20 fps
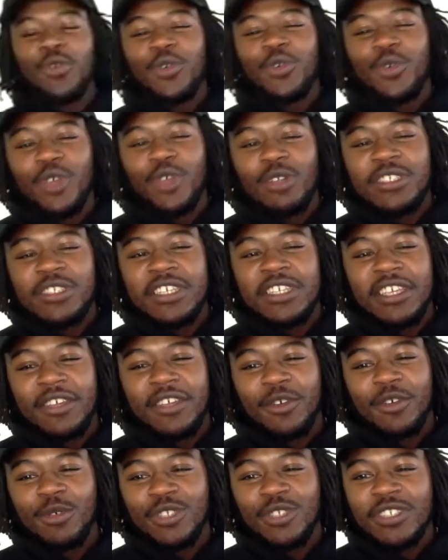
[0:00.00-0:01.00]
your team?
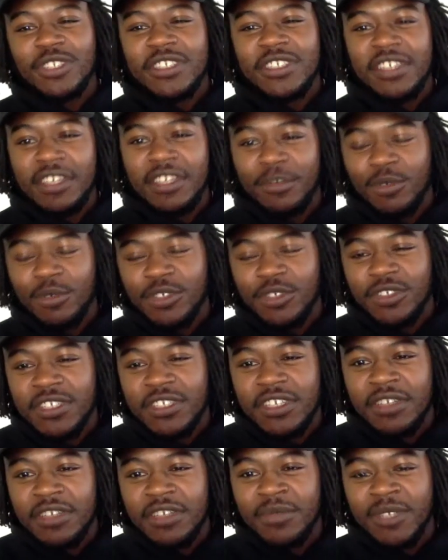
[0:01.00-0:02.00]
Who's your
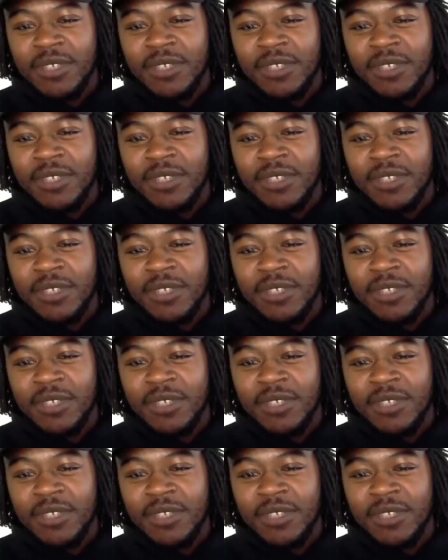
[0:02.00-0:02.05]
team?